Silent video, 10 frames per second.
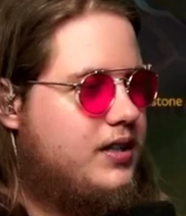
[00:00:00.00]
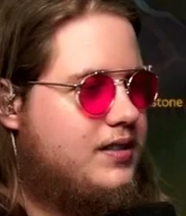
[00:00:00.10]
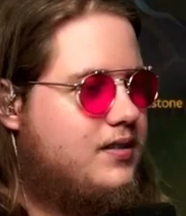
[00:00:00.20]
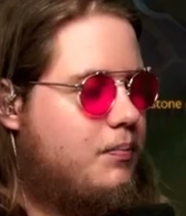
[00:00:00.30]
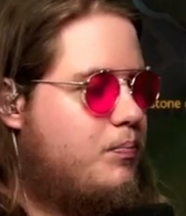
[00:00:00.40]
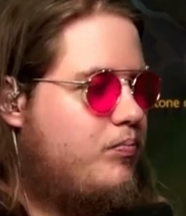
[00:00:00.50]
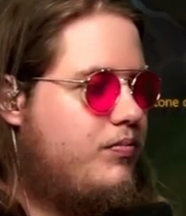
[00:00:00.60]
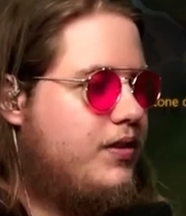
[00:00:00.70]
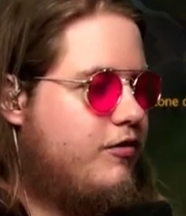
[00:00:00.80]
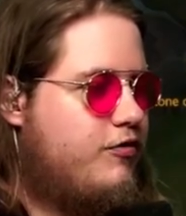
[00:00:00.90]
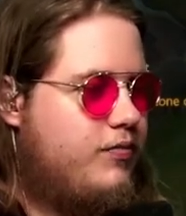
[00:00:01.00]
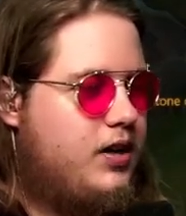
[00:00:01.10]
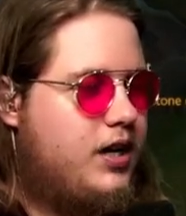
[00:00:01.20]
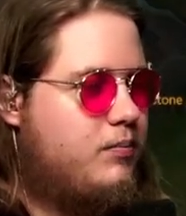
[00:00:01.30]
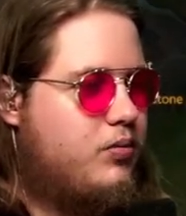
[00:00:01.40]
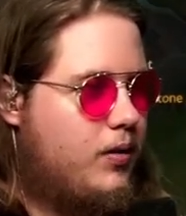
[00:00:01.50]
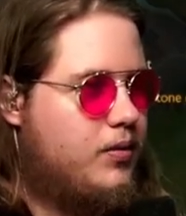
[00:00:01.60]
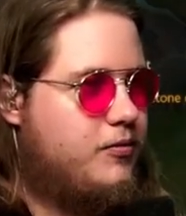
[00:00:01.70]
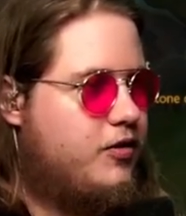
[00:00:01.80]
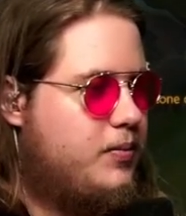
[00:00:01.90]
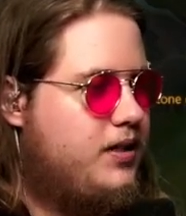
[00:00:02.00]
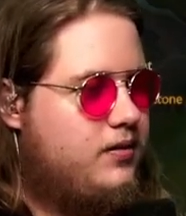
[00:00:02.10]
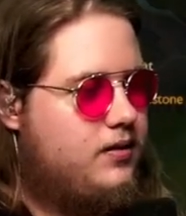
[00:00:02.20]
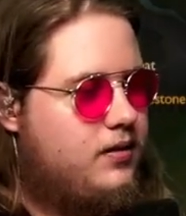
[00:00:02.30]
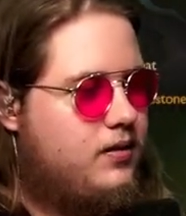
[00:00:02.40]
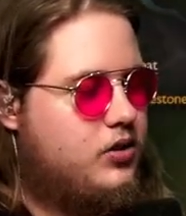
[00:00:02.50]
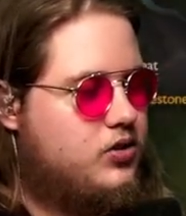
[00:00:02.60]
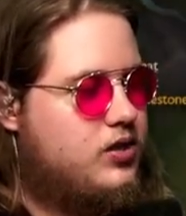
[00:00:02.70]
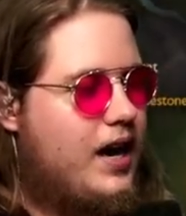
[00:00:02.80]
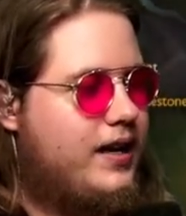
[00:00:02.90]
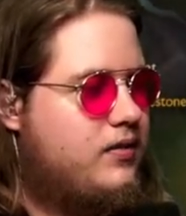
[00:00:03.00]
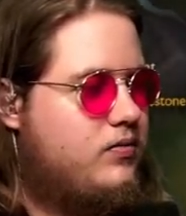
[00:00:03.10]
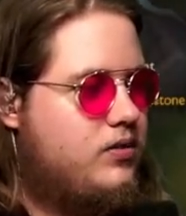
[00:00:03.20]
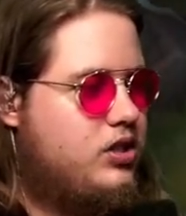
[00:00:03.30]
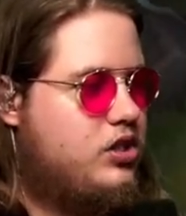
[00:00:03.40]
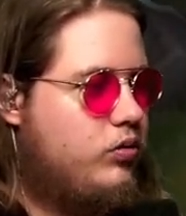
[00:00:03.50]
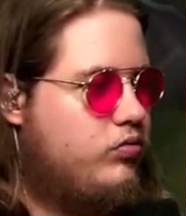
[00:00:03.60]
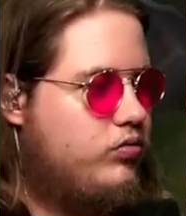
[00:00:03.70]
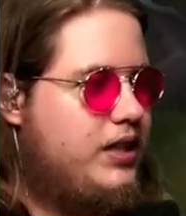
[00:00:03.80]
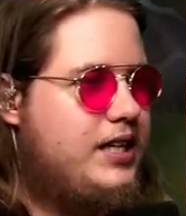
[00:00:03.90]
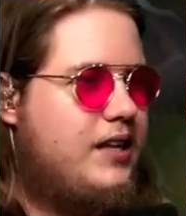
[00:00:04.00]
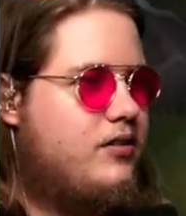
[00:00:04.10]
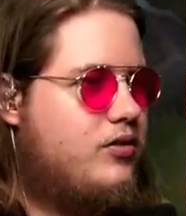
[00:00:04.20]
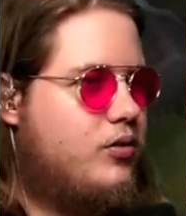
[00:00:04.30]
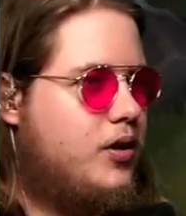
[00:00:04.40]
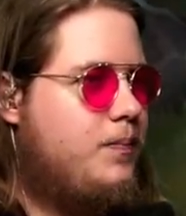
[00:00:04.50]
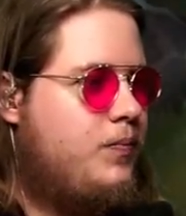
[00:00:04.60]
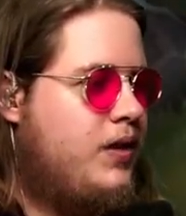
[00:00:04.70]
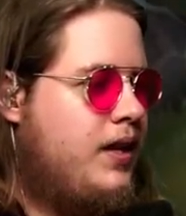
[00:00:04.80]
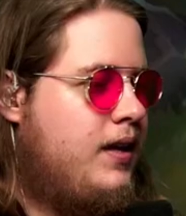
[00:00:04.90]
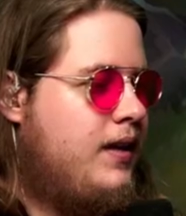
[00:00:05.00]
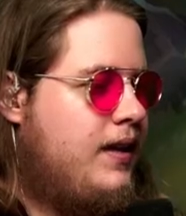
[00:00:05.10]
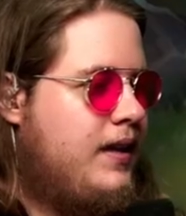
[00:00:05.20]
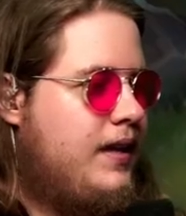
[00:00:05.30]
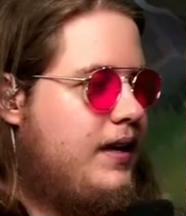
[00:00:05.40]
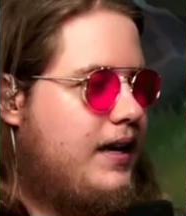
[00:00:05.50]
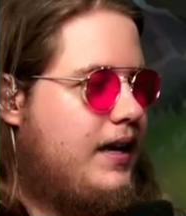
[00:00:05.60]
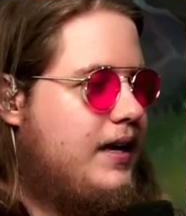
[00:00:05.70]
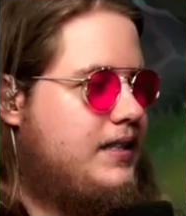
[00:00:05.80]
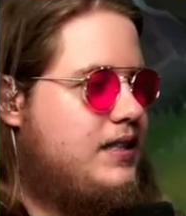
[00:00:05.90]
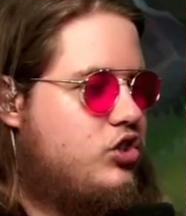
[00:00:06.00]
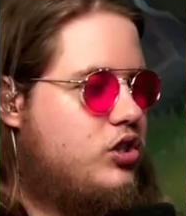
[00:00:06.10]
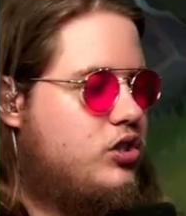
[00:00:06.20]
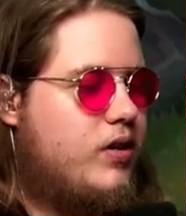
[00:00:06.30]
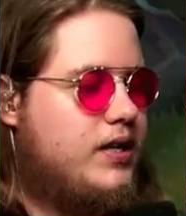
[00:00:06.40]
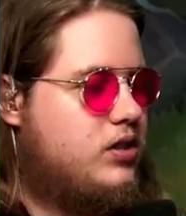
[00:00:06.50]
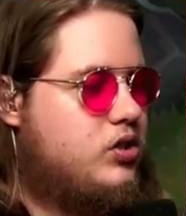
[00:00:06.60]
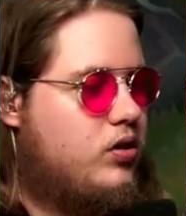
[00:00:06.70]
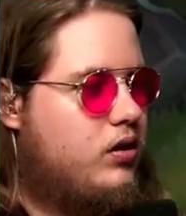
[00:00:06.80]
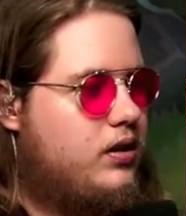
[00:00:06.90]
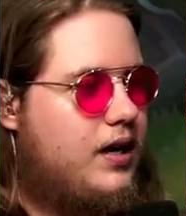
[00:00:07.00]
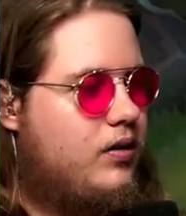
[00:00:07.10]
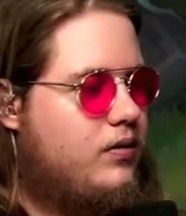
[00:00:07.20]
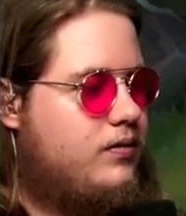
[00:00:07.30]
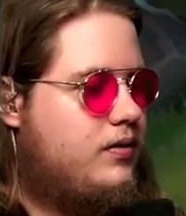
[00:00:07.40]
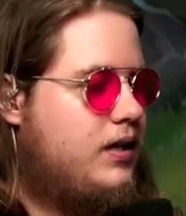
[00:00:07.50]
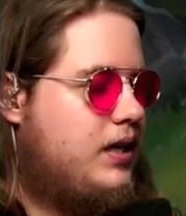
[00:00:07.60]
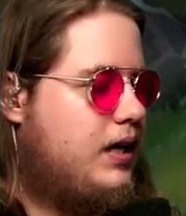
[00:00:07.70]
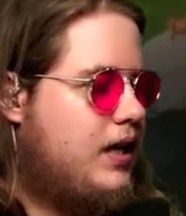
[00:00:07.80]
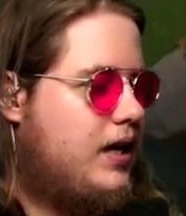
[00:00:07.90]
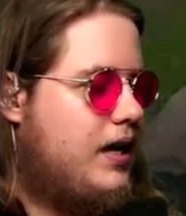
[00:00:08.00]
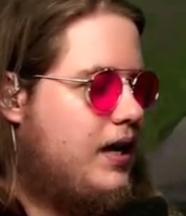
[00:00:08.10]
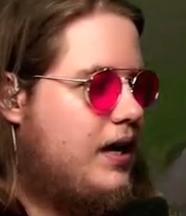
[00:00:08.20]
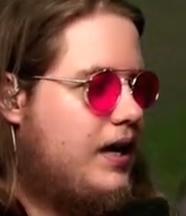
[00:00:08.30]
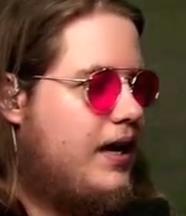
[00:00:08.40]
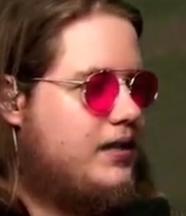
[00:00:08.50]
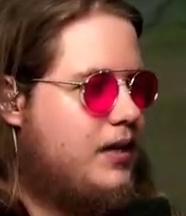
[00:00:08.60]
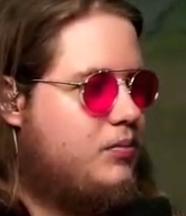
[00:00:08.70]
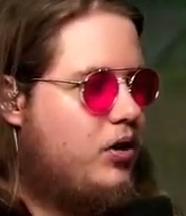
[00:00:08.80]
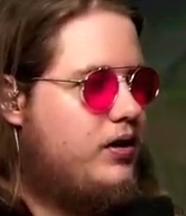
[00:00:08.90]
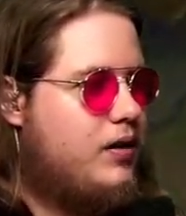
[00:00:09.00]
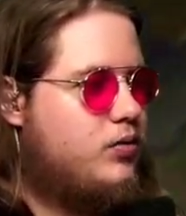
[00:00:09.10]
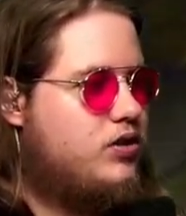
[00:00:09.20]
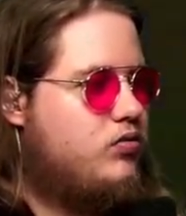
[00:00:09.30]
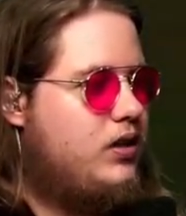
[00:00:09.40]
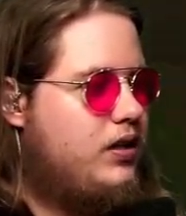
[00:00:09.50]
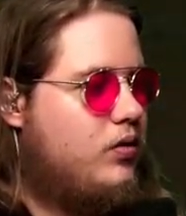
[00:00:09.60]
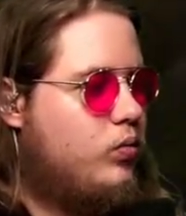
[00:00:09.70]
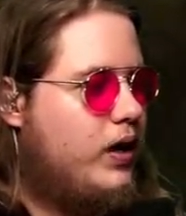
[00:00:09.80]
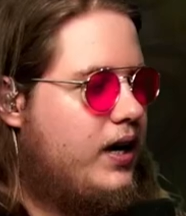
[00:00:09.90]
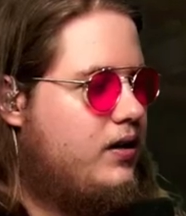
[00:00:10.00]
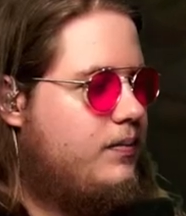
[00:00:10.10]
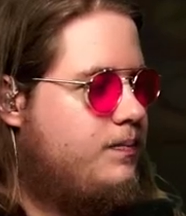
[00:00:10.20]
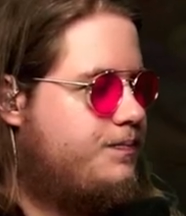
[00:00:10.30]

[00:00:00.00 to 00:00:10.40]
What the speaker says: is the fucking problem for me because I don't really get through him. And he's just crazy strong. Now, at that point, I wasn't really aware